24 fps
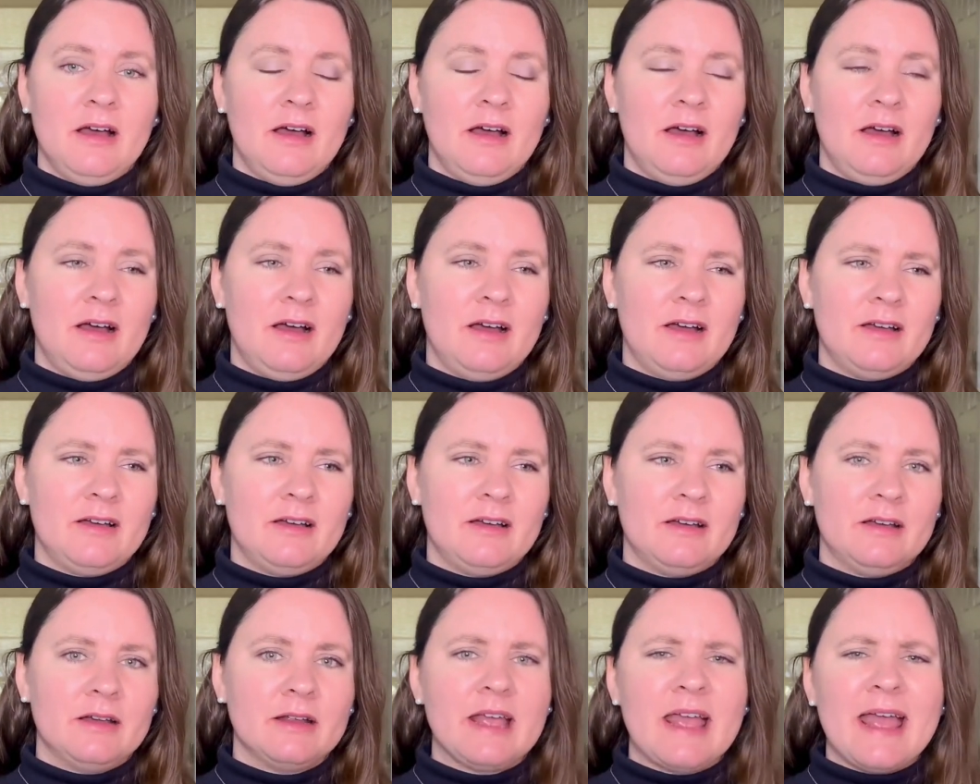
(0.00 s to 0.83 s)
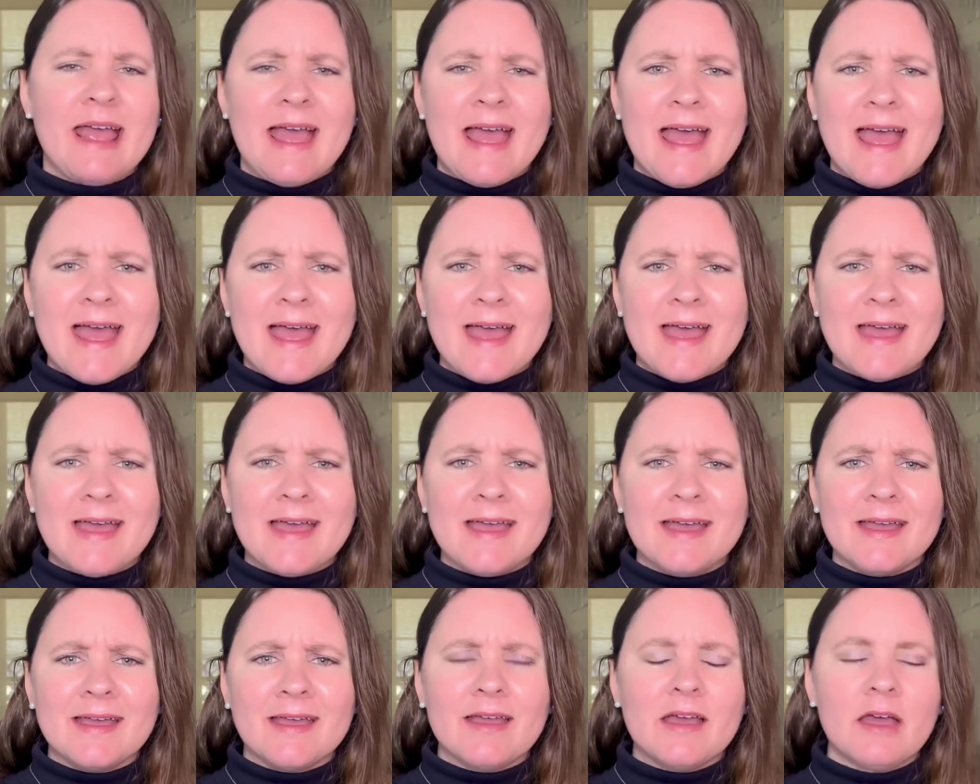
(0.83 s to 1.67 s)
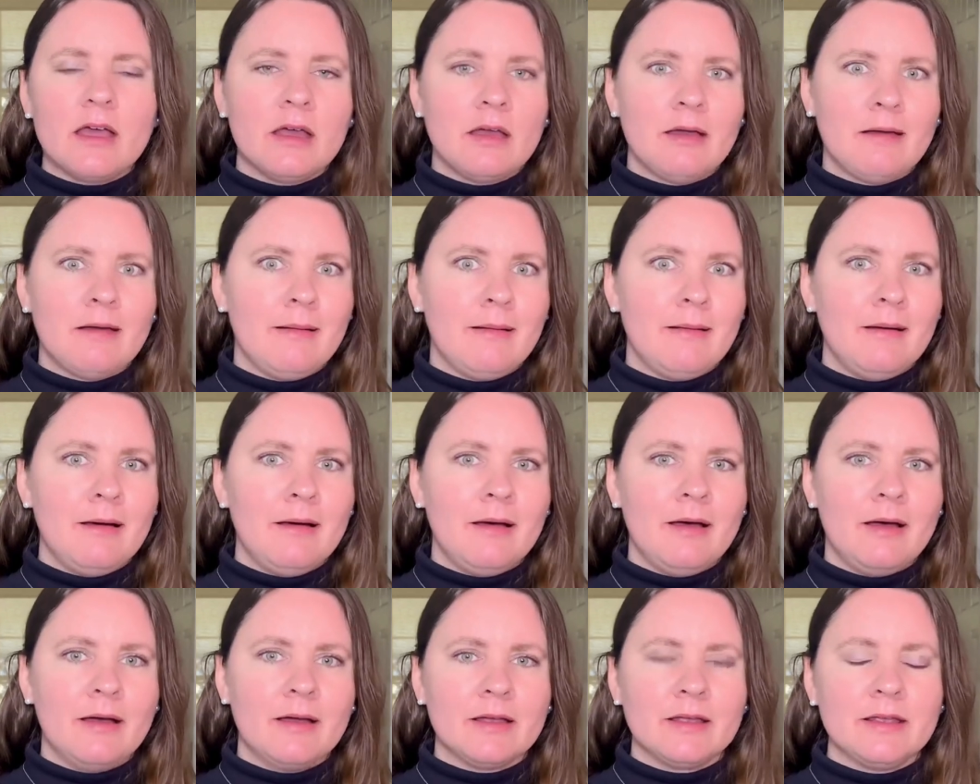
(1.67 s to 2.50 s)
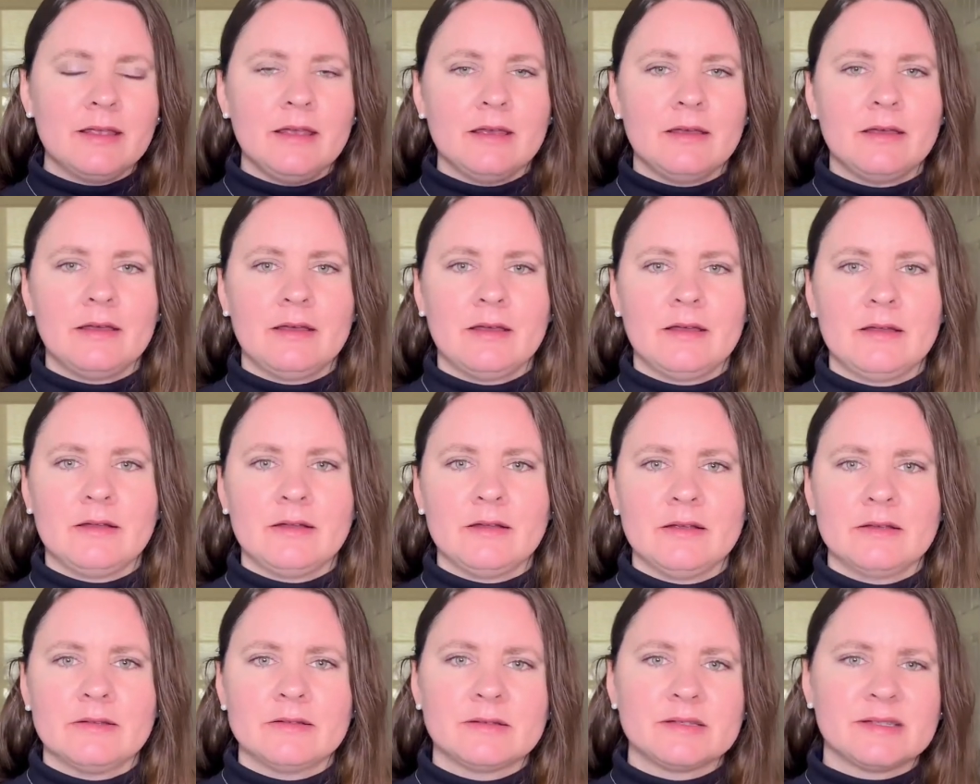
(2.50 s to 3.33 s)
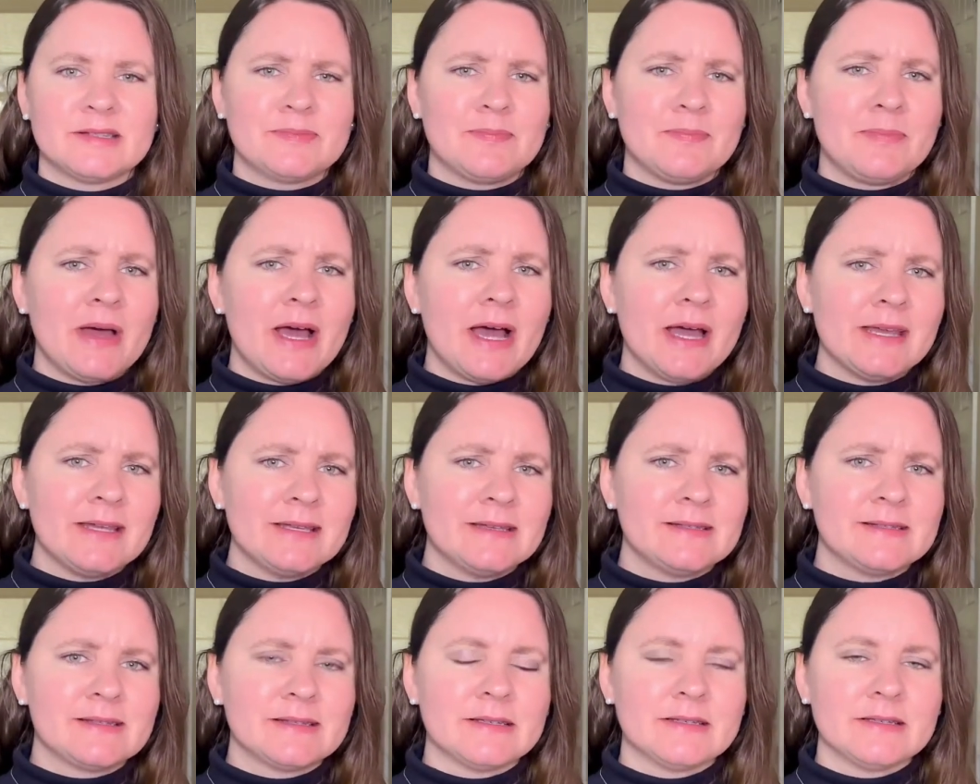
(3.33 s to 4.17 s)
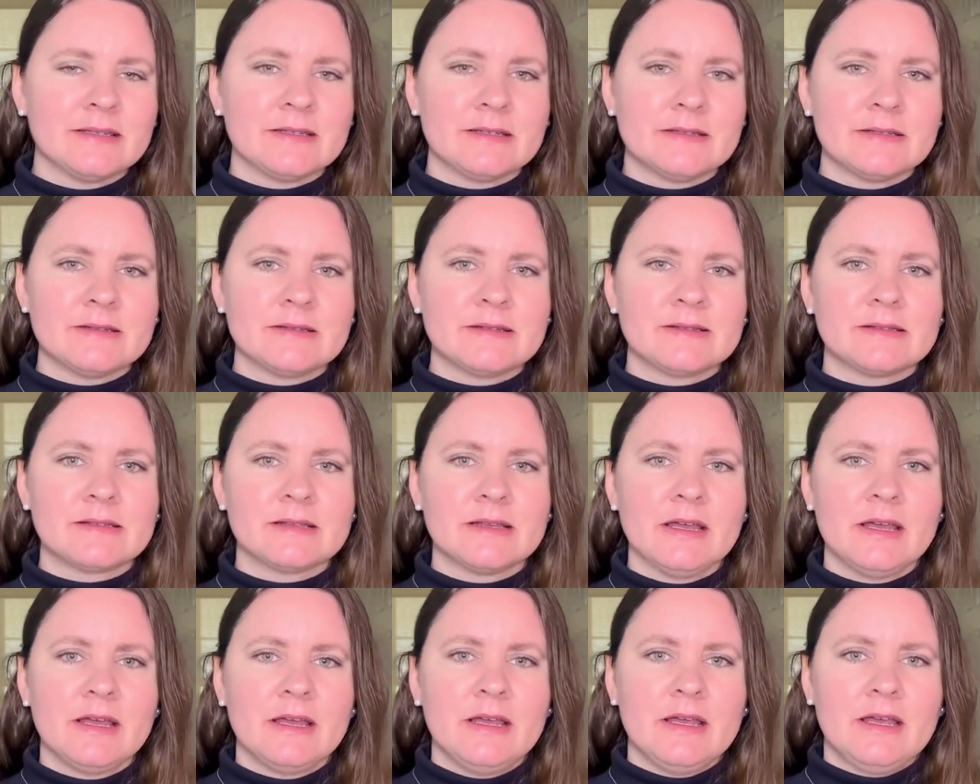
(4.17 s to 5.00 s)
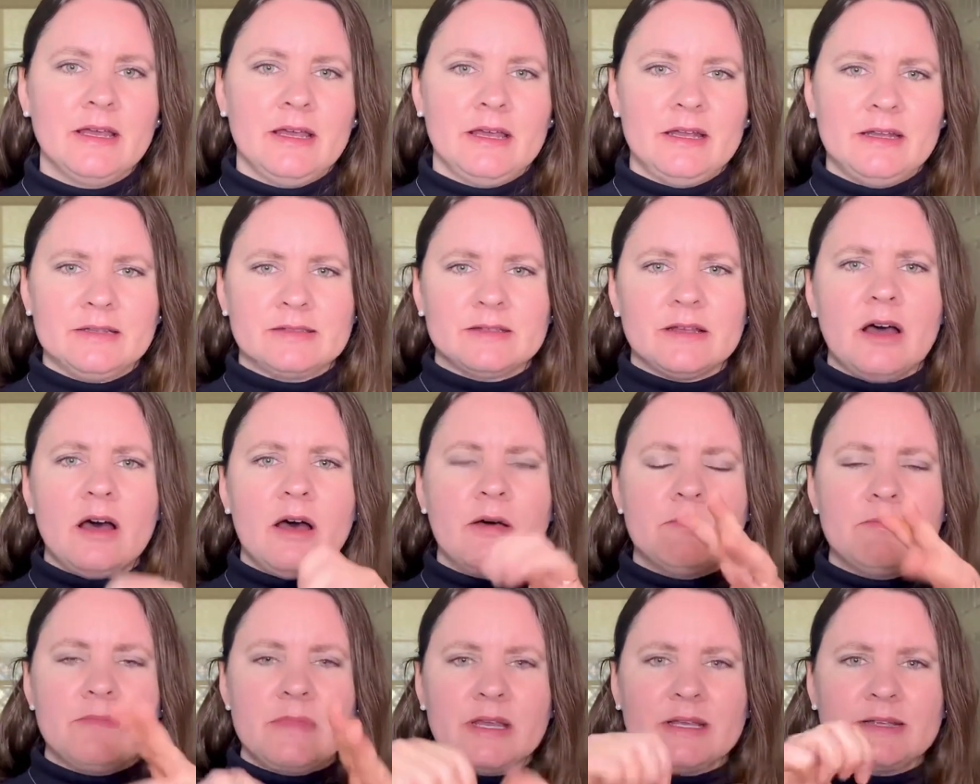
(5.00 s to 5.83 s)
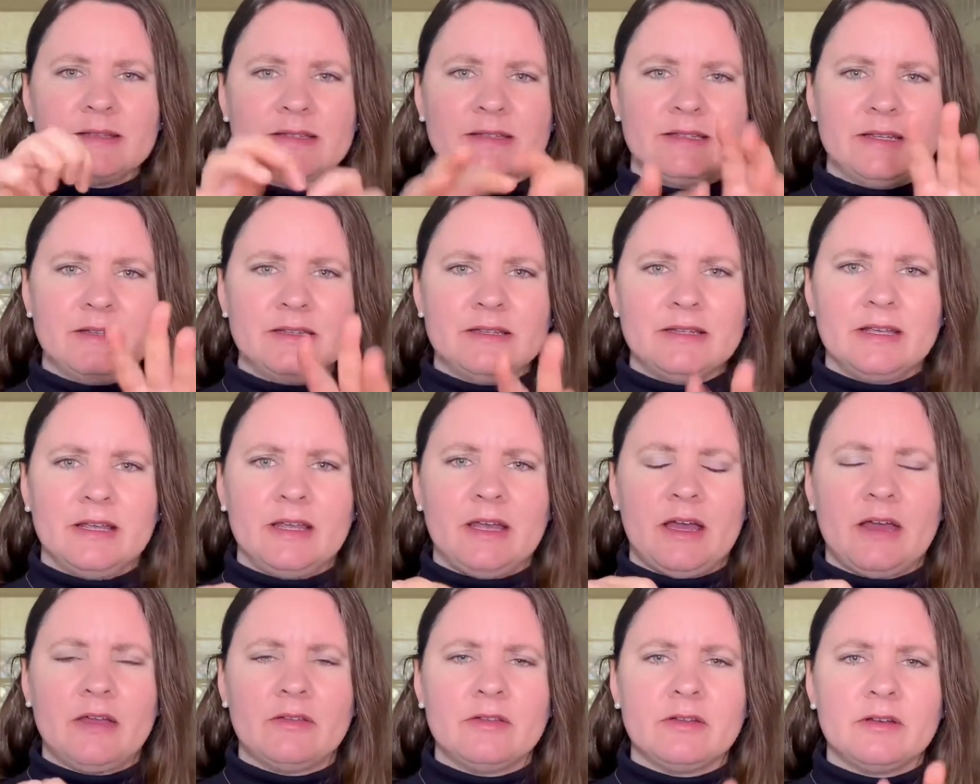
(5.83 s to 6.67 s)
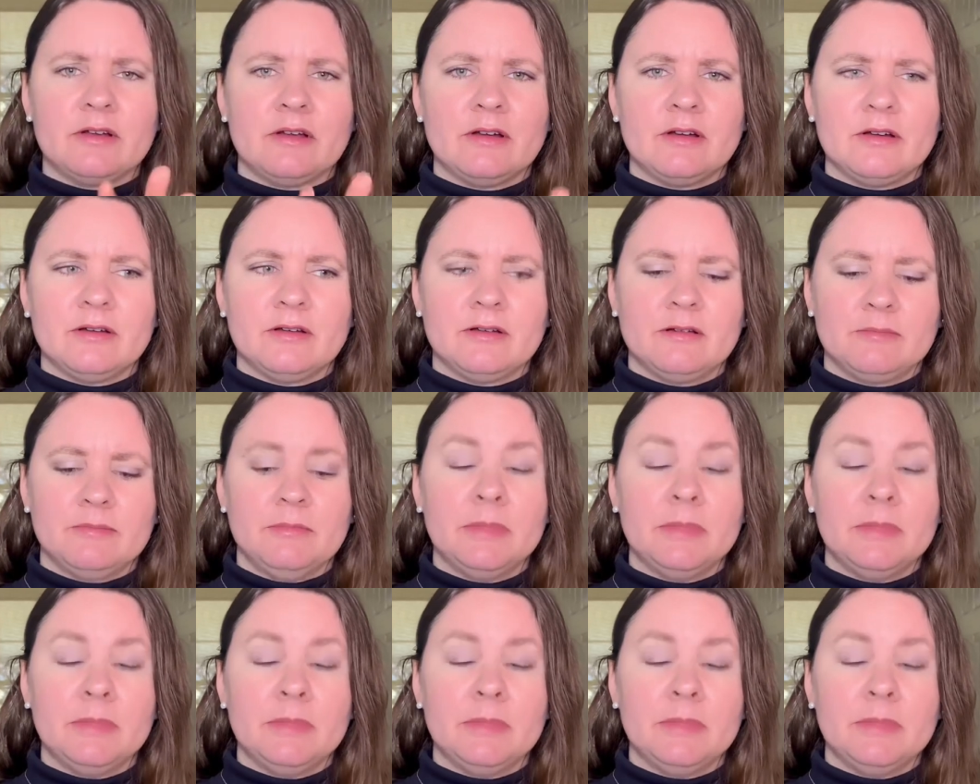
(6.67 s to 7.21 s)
egg, onion, spices, and it's all mixed in together.